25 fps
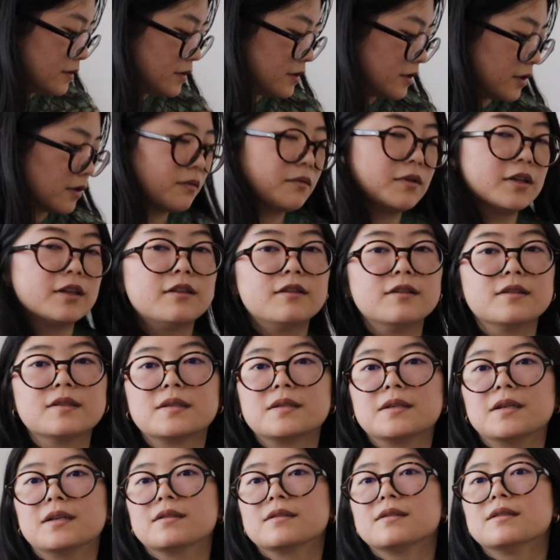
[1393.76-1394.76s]
I'll start with
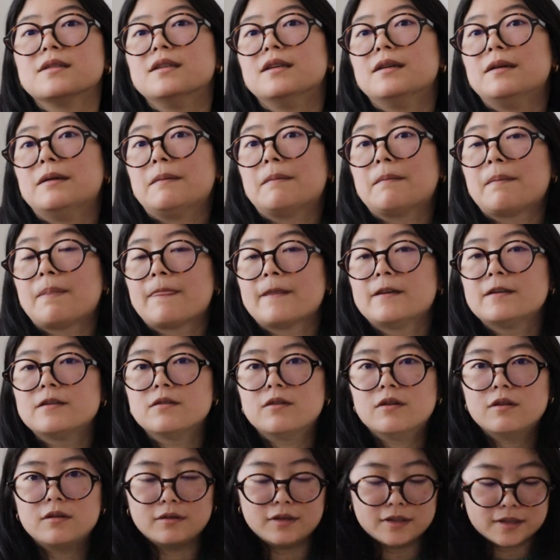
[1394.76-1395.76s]
this test knit.
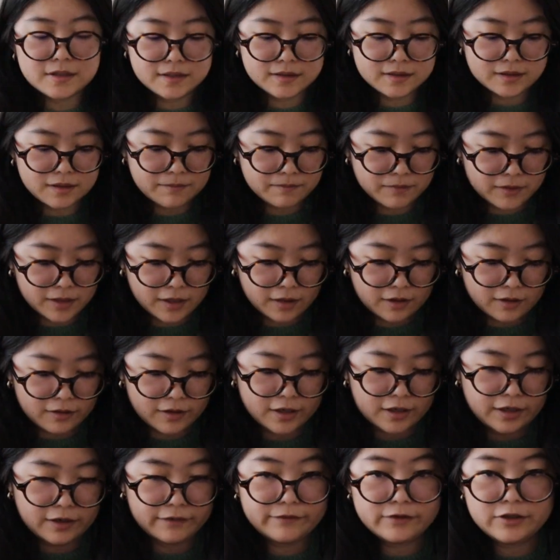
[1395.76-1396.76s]
So this is something
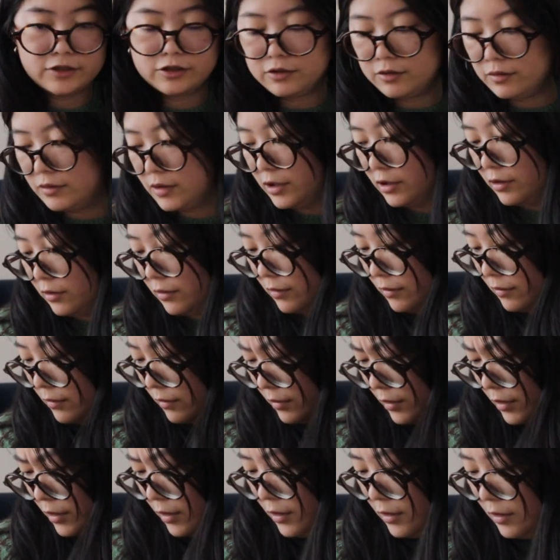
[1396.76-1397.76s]
that I've showed
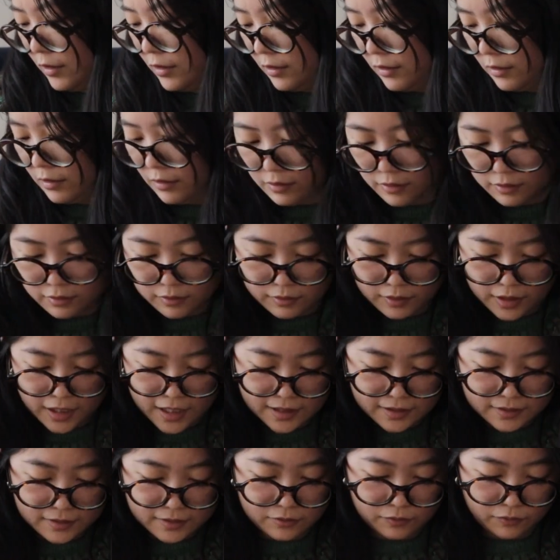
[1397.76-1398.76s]
you
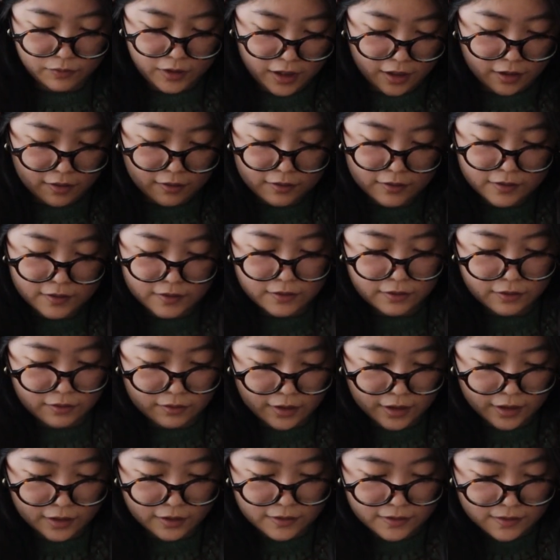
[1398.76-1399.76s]
last week,
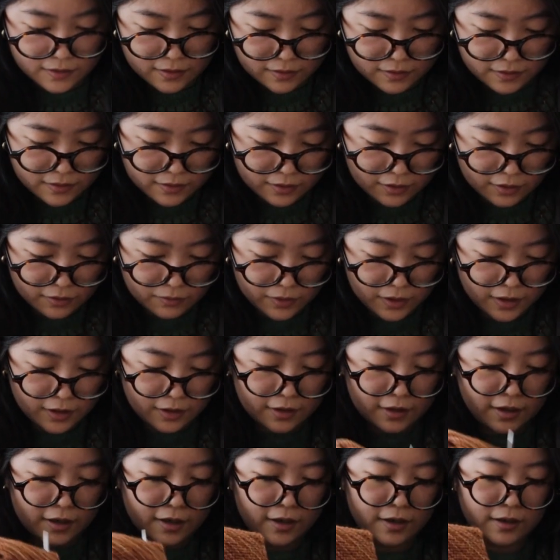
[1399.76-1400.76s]
so I guess I'll start
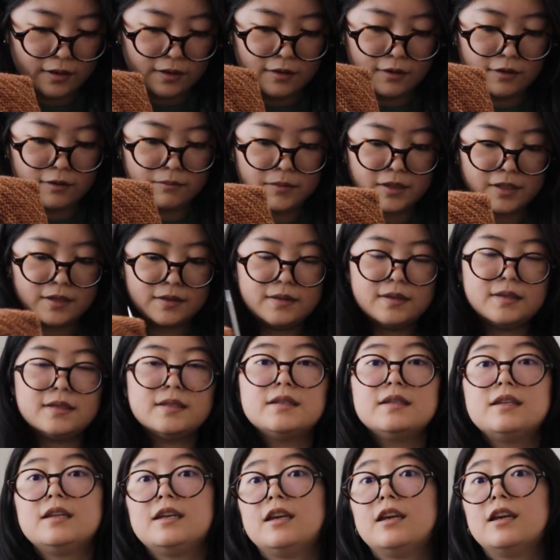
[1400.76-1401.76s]
with that. This
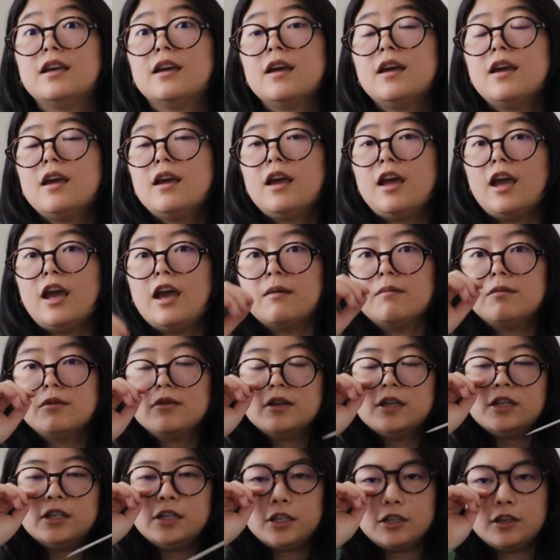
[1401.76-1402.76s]
is the
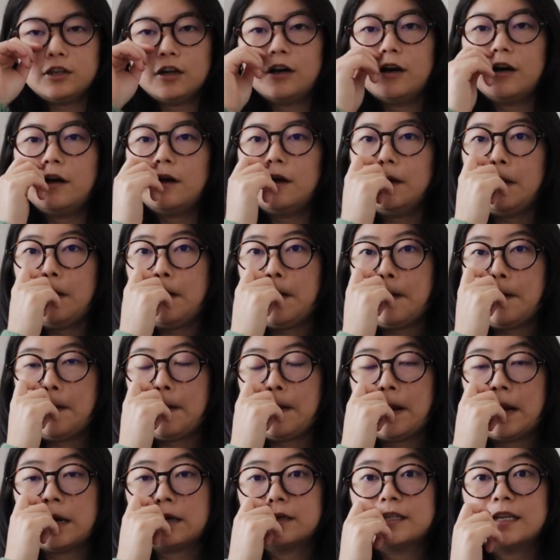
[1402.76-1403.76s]
Emery Shawl
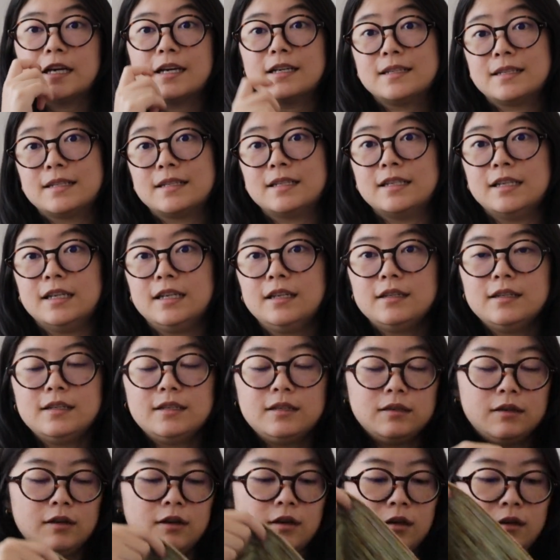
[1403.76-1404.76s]
test
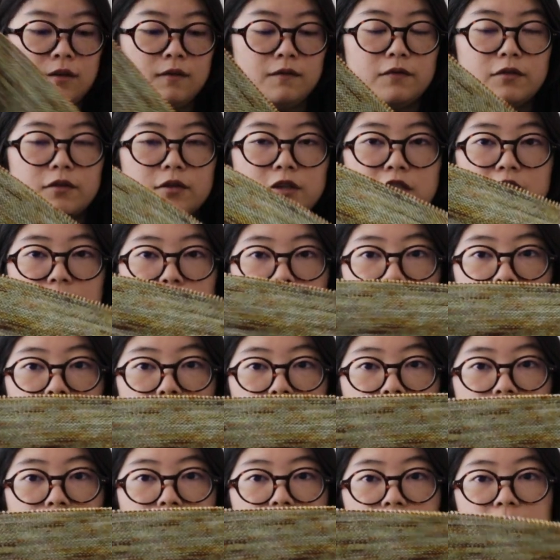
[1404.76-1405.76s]
knit for
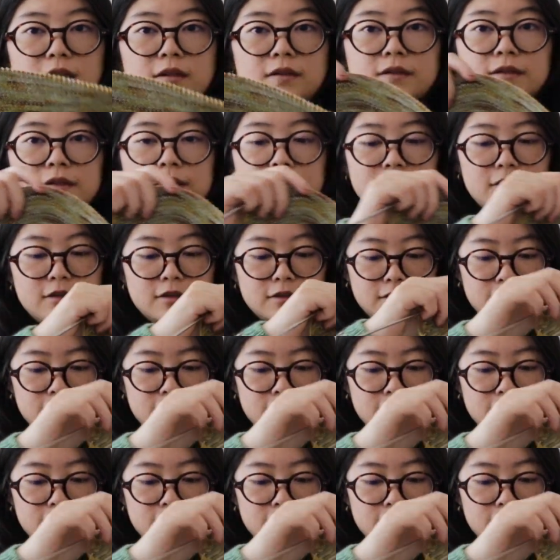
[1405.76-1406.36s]
Shapiro Knits.